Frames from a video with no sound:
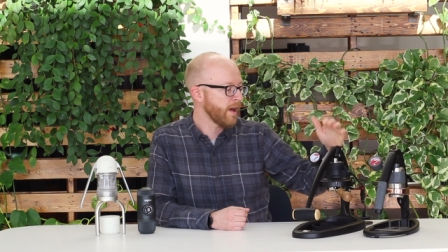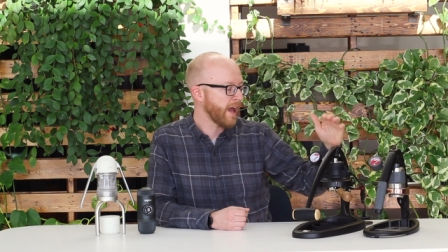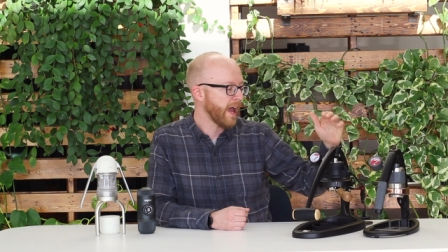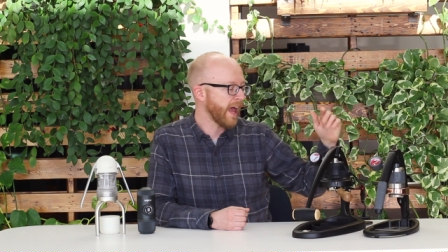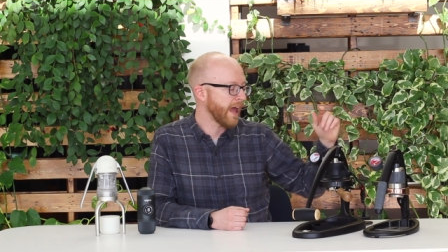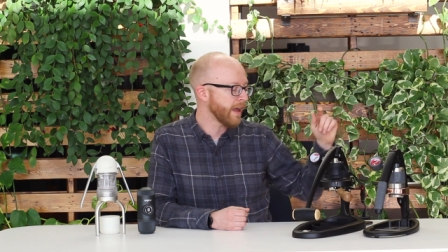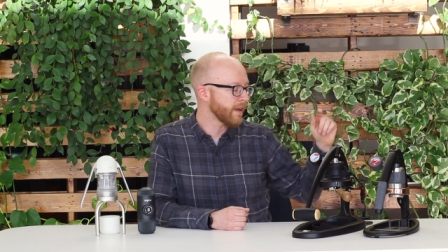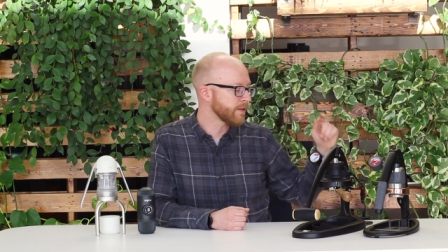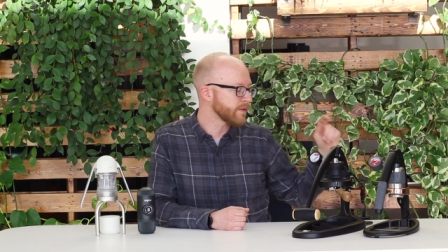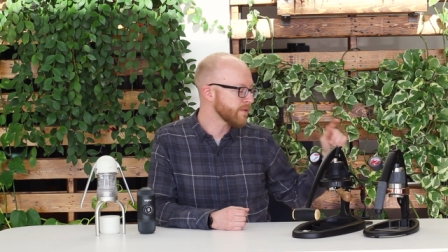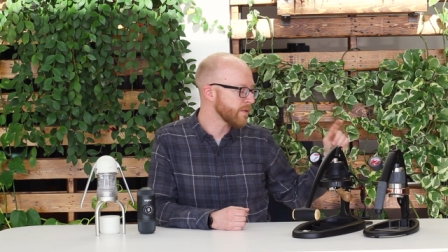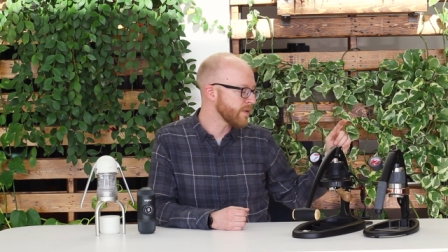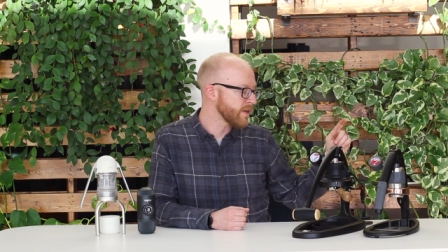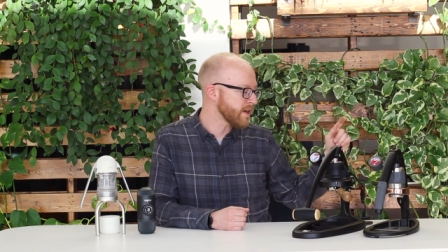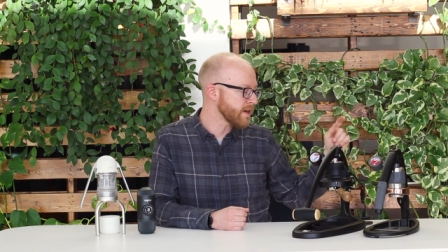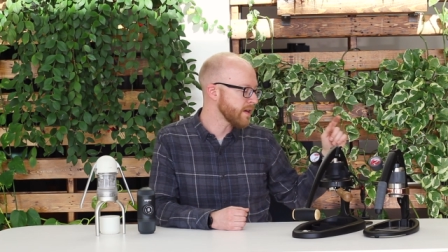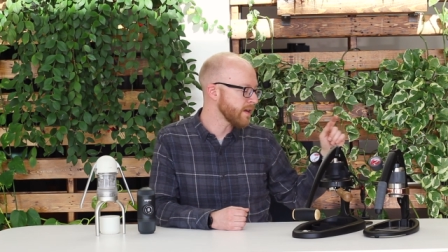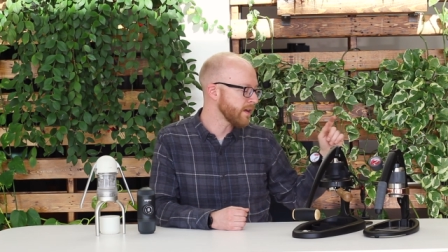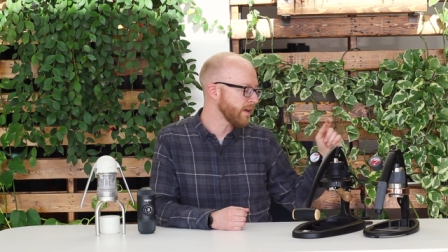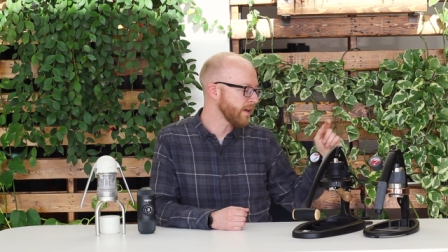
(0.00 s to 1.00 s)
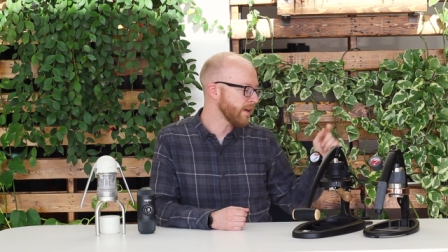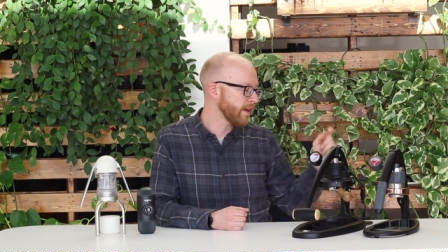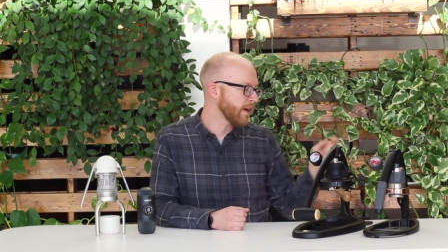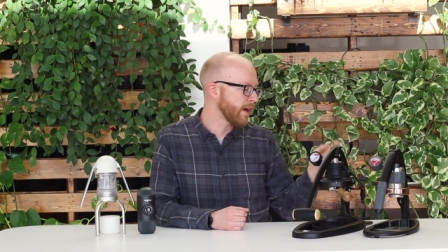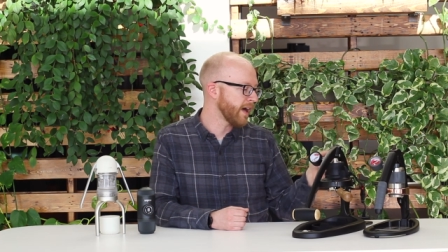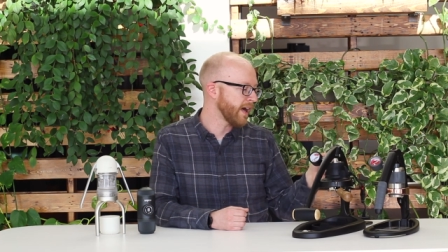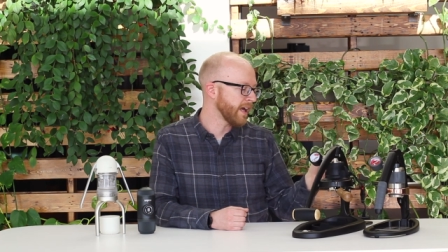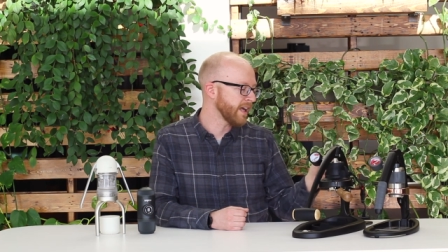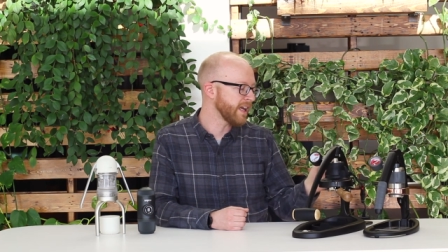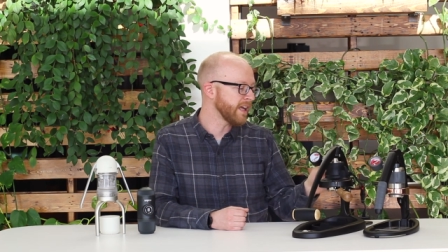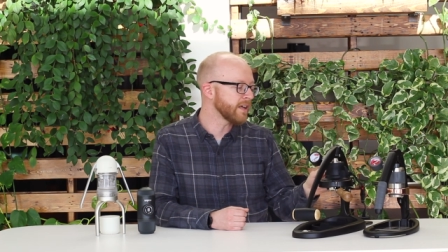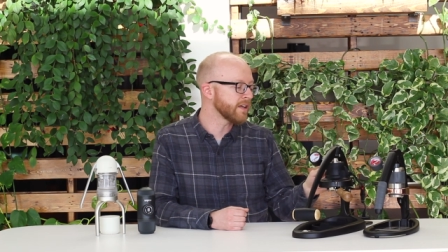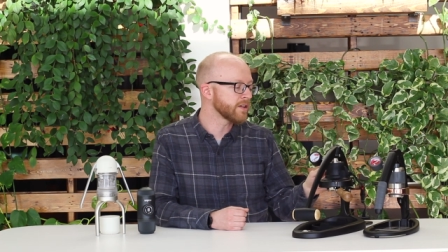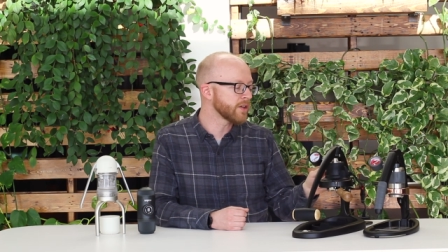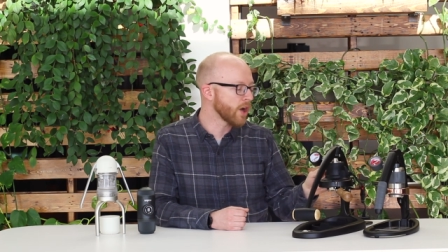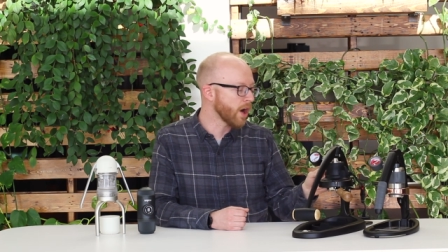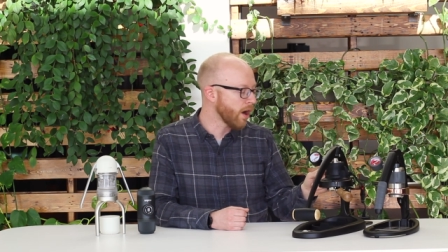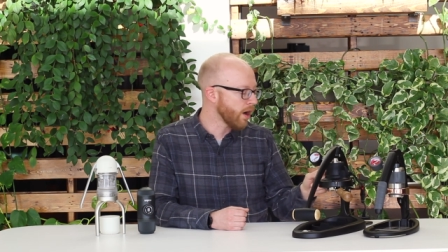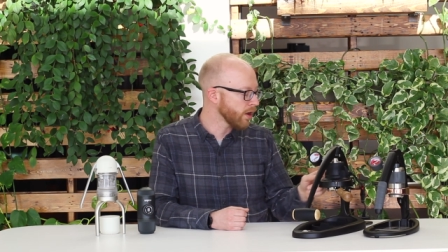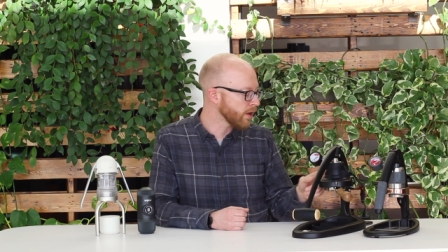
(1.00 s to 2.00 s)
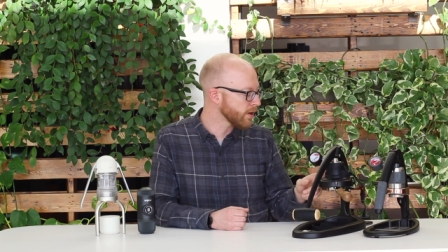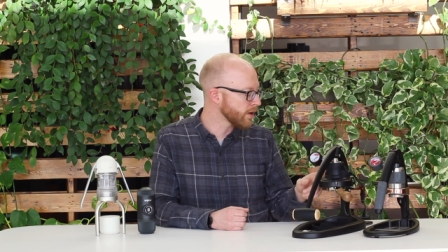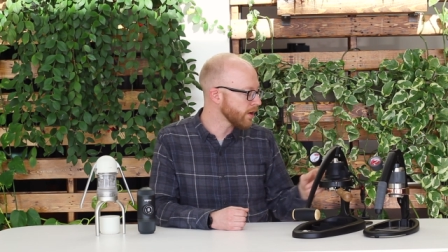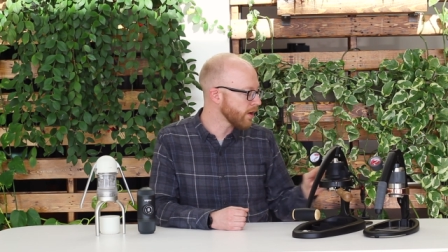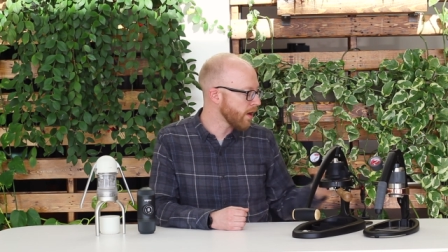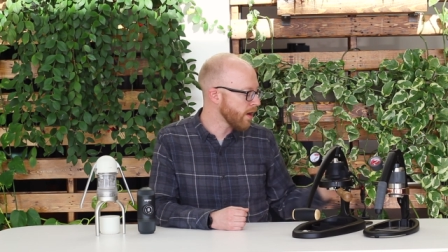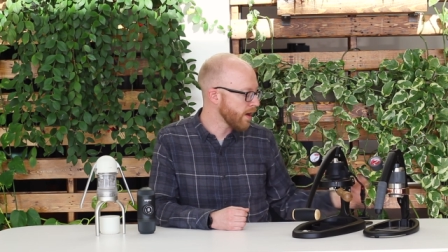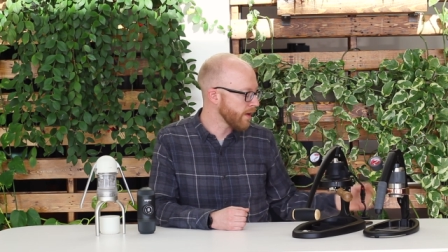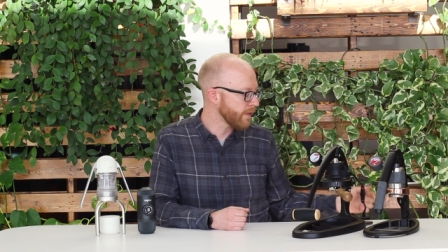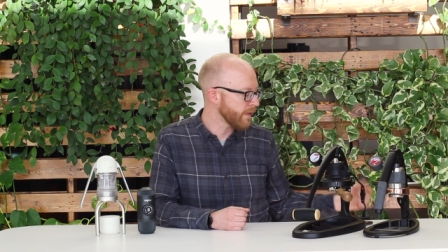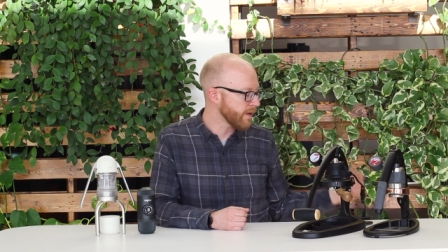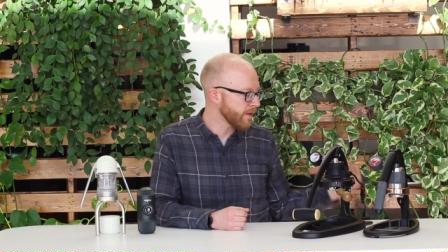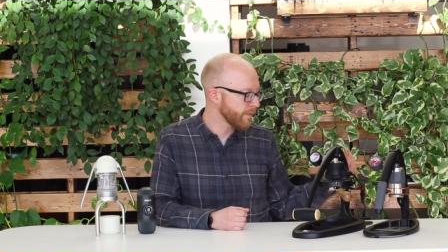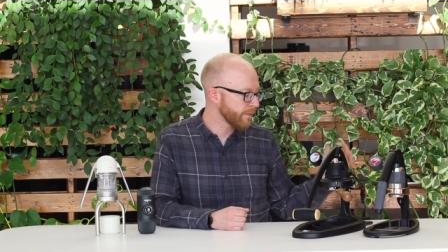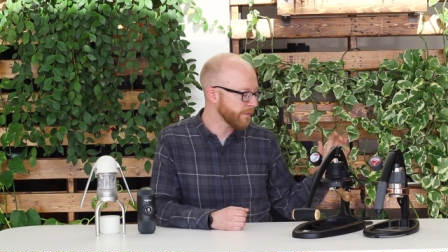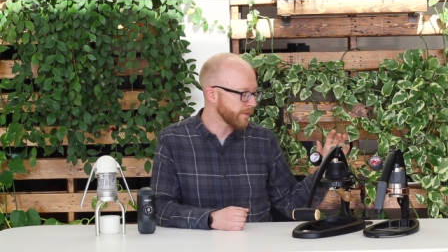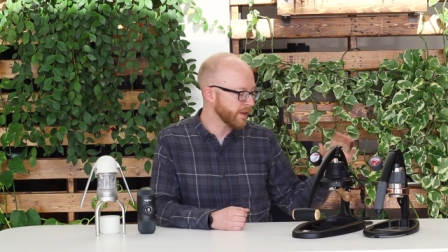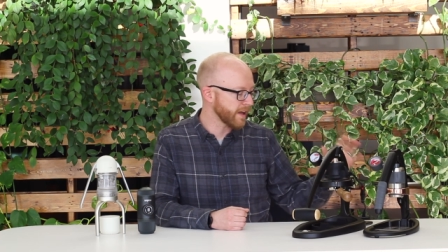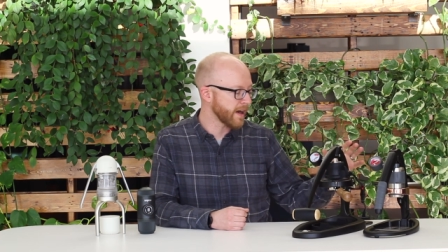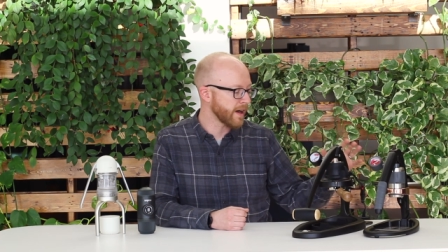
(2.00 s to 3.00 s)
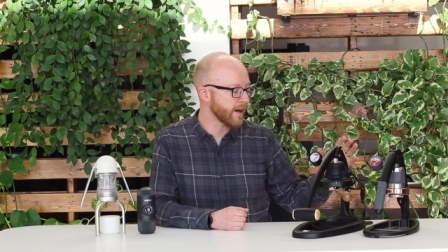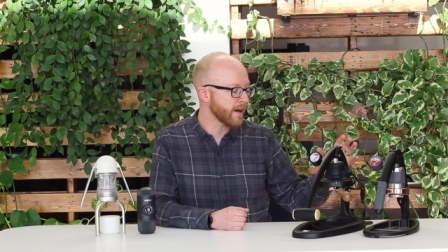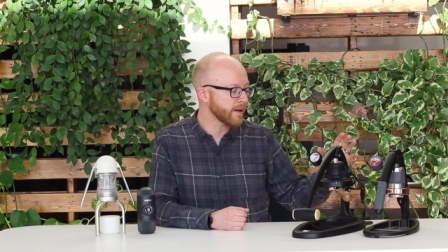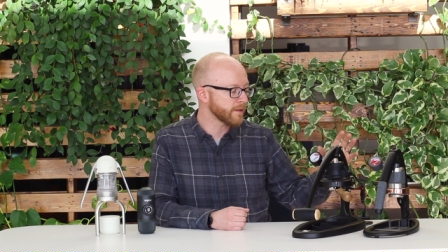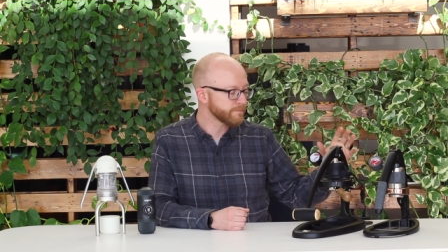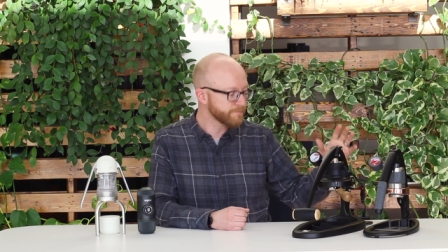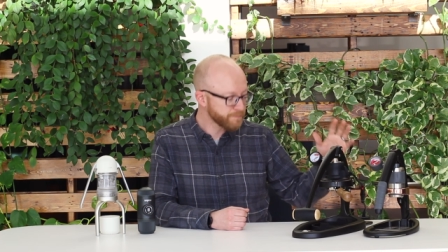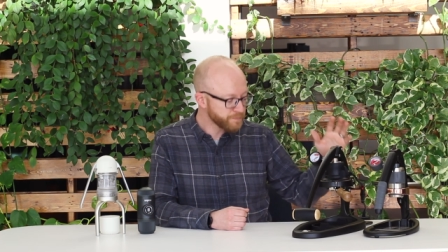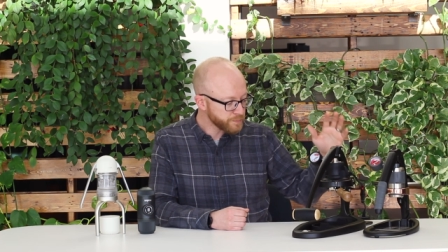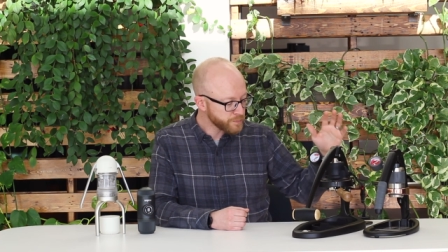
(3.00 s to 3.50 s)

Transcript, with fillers: And the uh, heated collar on the Flair